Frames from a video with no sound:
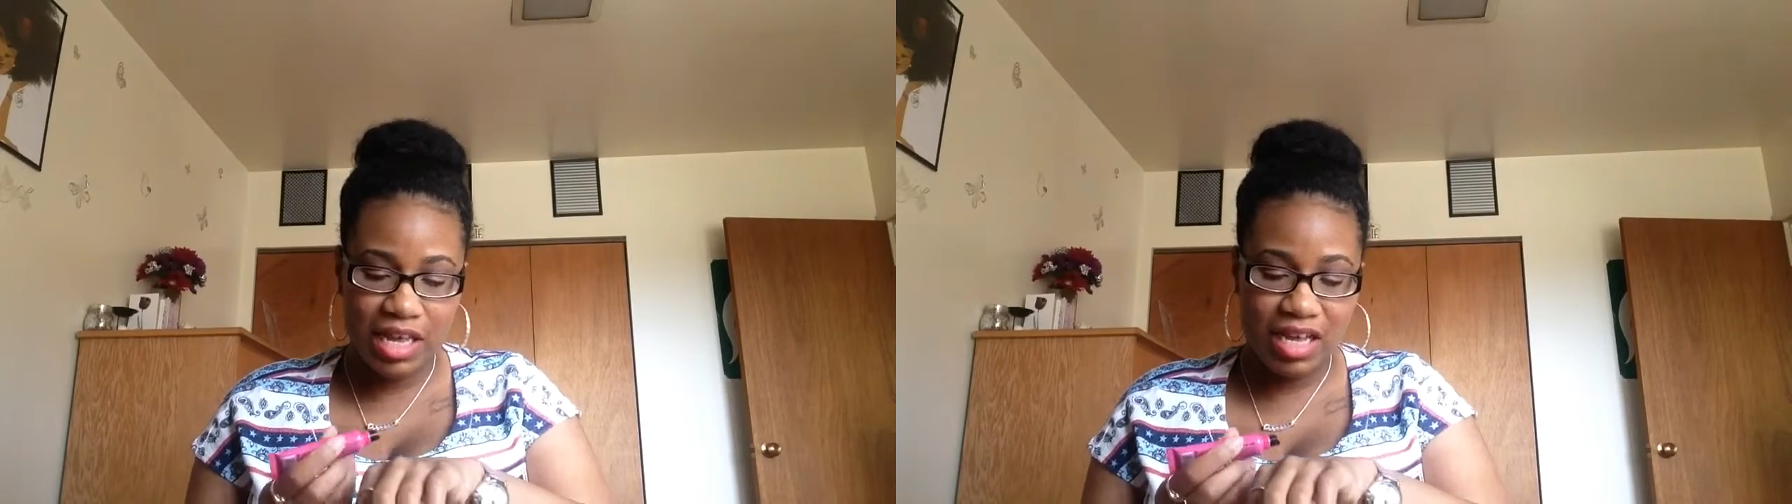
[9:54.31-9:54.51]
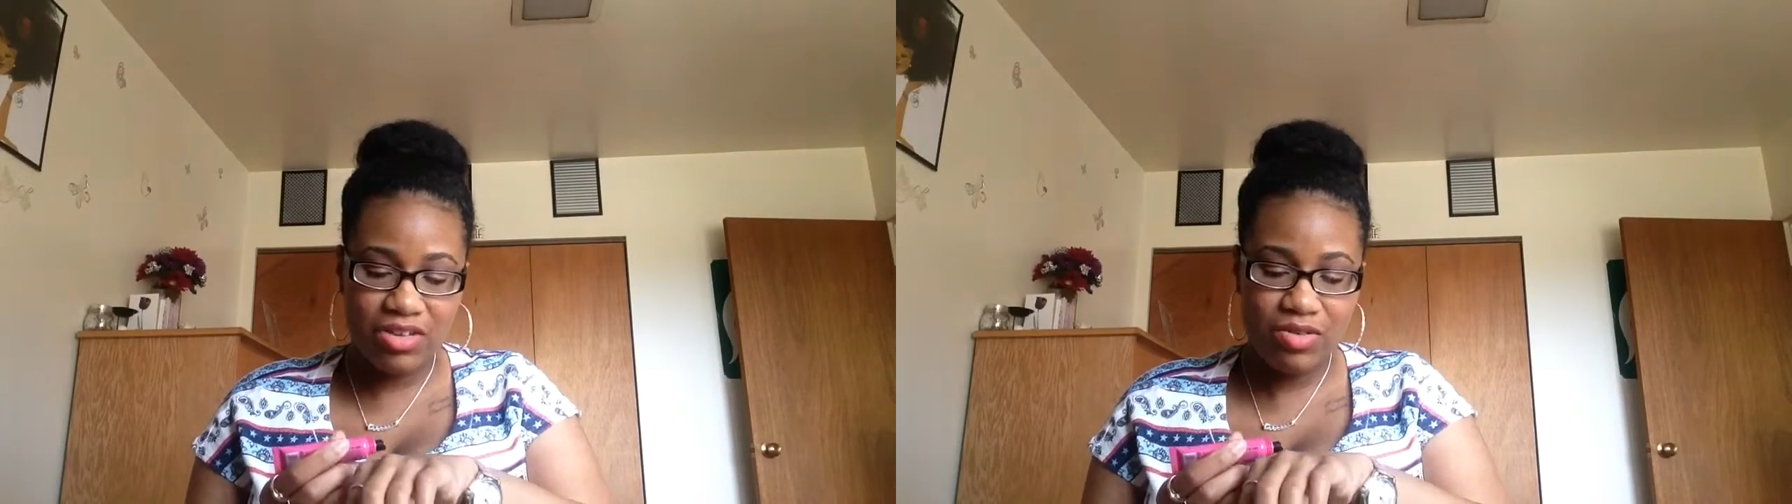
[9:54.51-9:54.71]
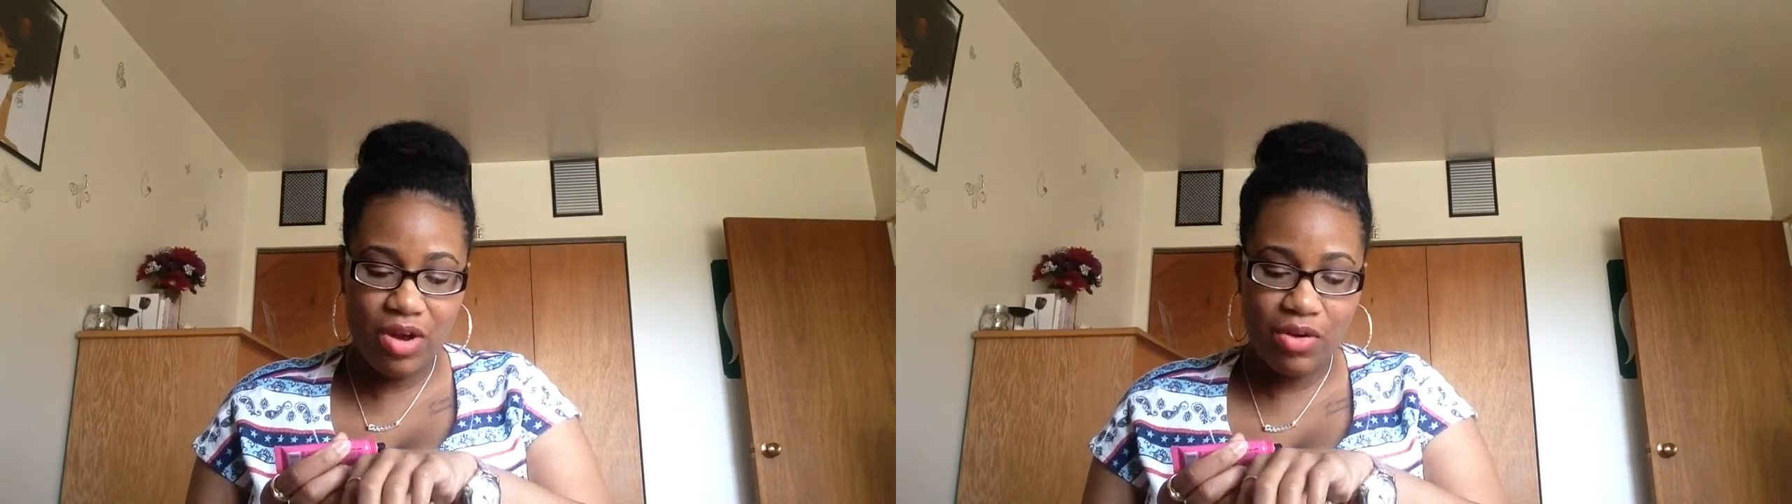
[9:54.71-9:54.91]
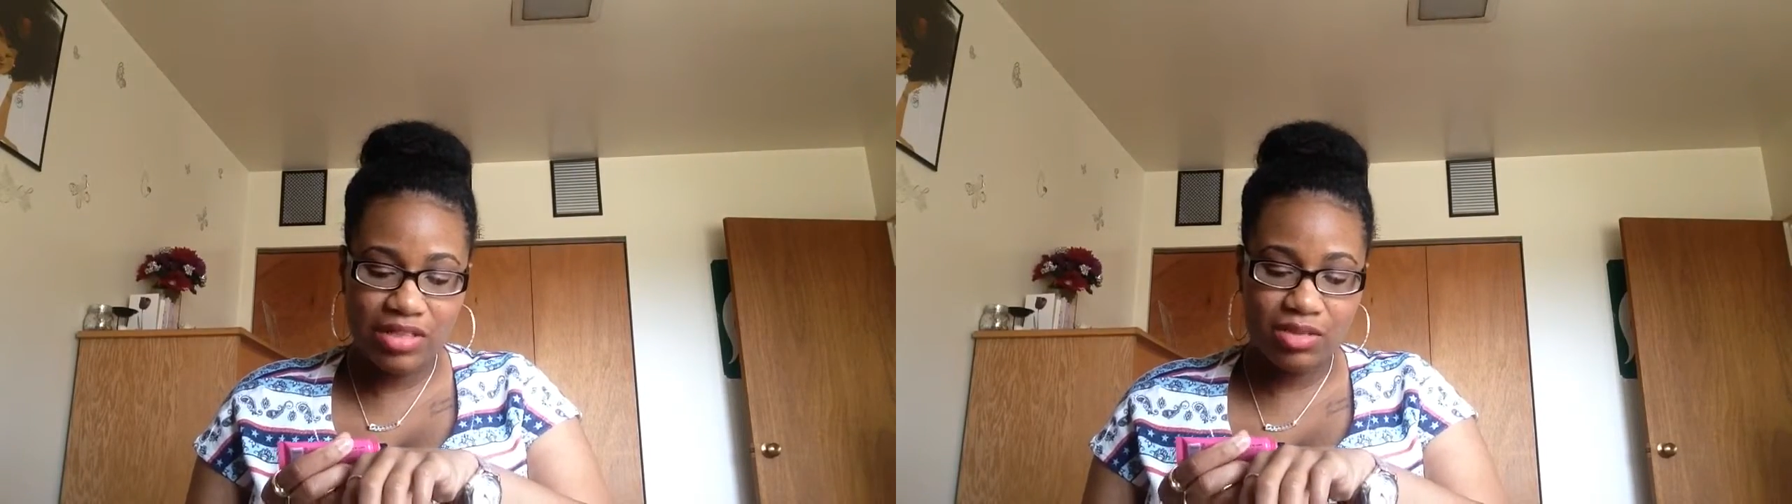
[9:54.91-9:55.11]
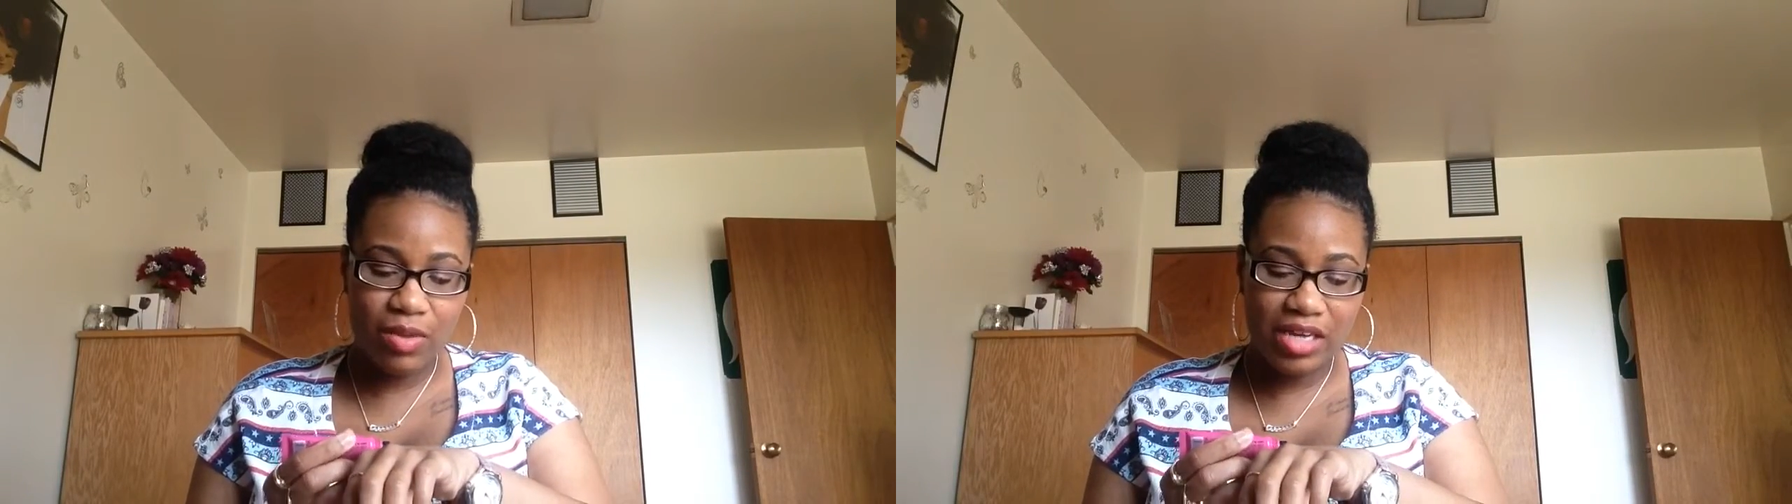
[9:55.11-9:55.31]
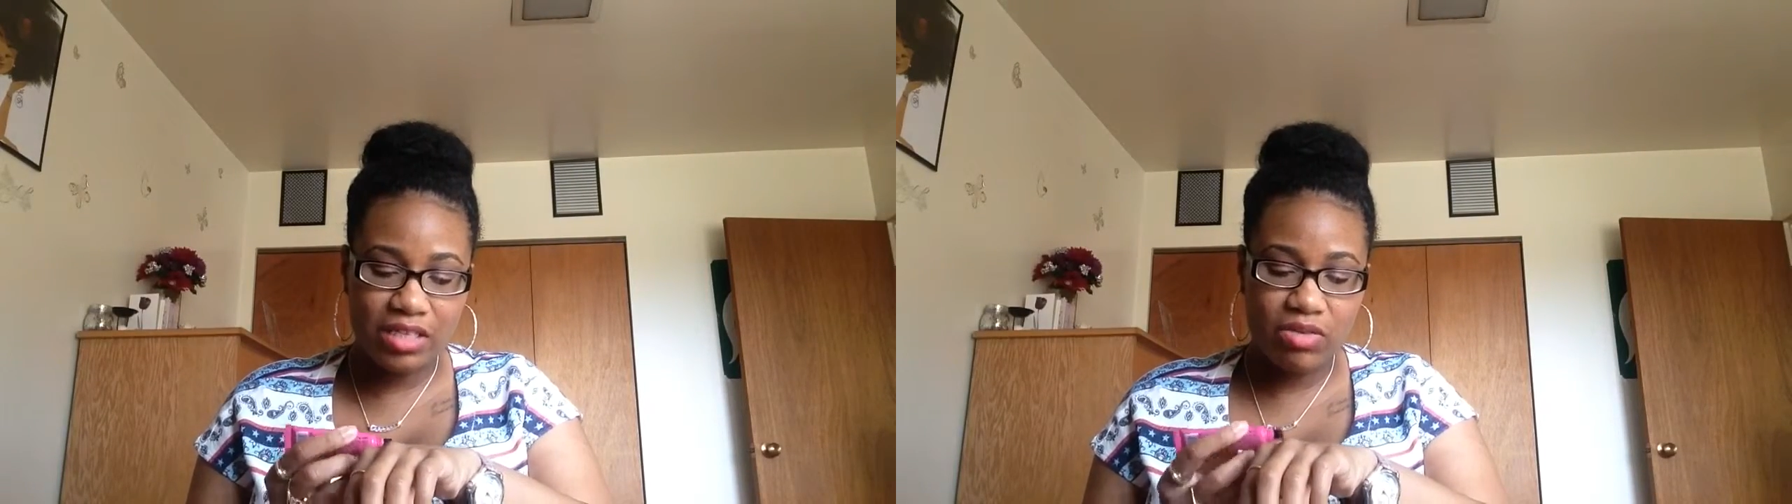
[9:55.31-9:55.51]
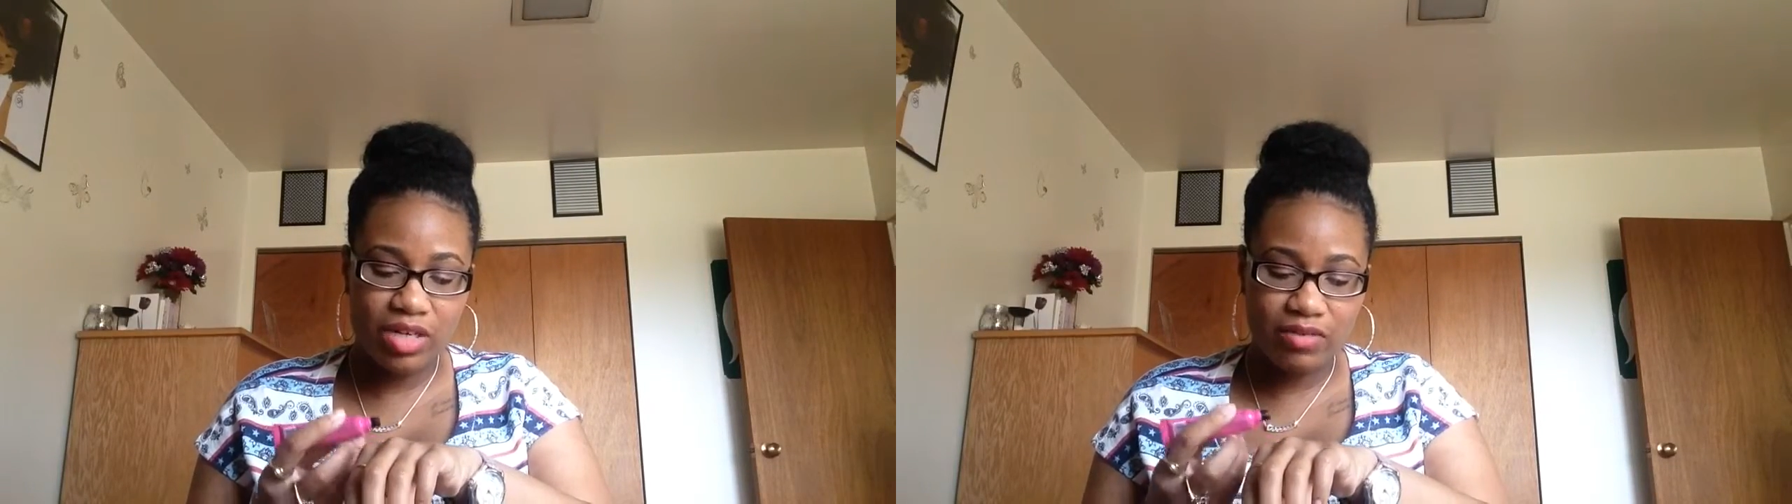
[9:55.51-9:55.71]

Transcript: And you know, a swatch don't